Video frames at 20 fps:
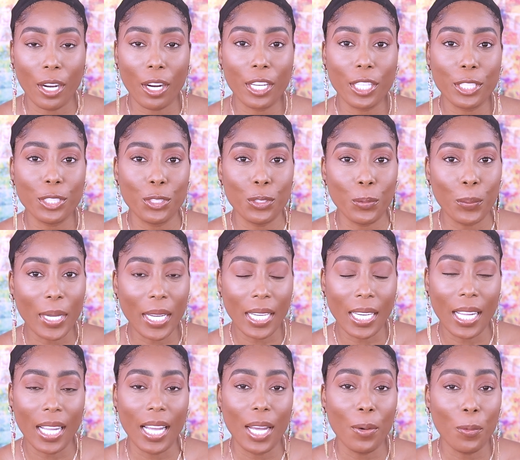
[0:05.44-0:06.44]
are
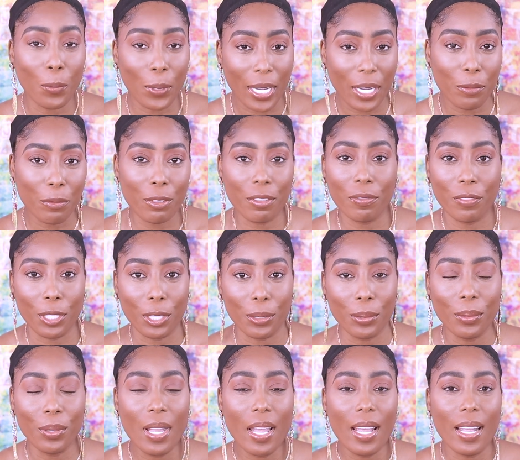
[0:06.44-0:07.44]
doing a wig
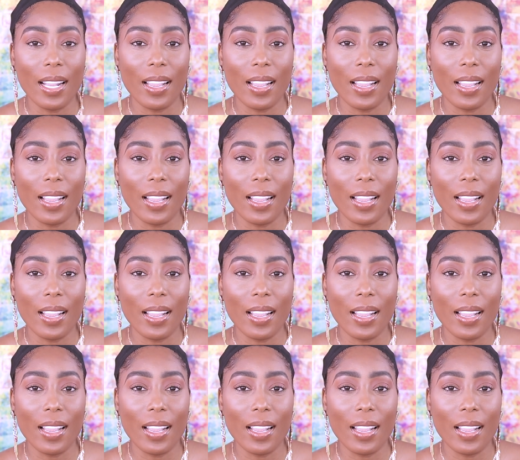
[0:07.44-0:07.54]
review.